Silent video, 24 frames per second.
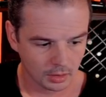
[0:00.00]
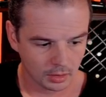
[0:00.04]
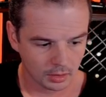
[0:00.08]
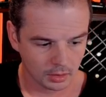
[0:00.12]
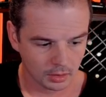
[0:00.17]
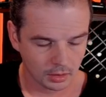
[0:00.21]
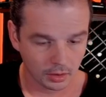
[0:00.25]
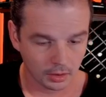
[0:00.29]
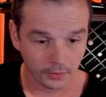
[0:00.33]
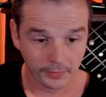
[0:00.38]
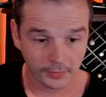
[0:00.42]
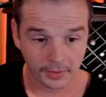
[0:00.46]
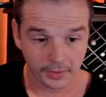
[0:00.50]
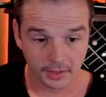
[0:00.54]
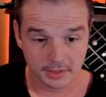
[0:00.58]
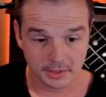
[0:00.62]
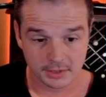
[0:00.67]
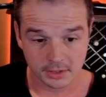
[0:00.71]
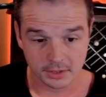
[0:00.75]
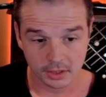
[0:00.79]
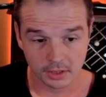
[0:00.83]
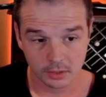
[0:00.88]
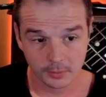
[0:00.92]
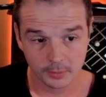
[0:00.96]
Okay,
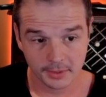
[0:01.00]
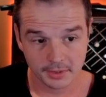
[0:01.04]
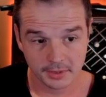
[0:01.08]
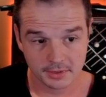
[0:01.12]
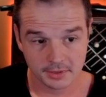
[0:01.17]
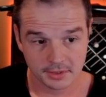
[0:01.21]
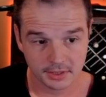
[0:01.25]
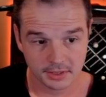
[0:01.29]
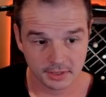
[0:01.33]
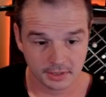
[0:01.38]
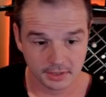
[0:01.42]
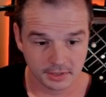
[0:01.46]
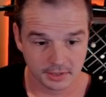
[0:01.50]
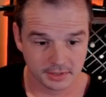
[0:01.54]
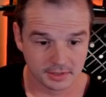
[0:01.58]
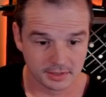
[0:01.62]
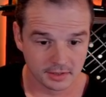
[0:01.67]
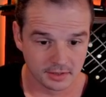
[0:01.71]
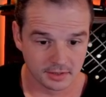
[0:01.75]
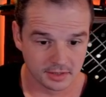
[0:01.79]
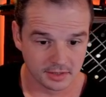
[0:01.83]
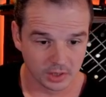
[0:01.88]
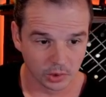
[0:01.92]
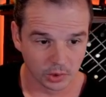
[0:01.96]
so here we can see an
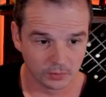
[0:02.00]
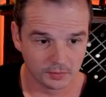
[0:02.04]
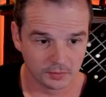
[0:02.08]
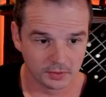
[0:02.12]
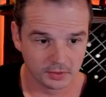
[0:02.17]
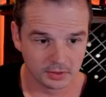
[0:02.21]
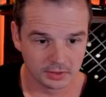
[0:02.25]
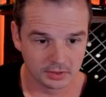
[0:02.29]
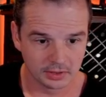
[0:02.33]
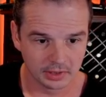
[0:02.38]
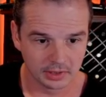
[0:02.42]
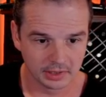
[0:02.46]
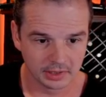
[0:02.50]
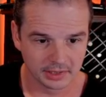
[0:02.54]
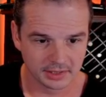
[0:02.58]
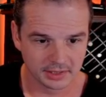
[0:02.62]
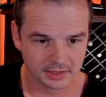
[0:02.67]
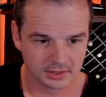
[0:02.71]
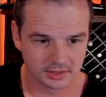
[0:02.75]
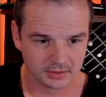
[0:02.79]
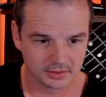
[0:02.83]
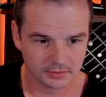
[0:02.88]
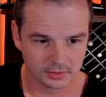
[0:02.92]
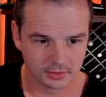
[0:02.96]
Izzet Delver
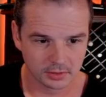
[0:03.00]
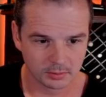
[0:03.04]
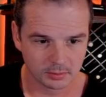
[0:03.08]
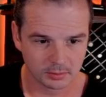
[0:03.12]
list from,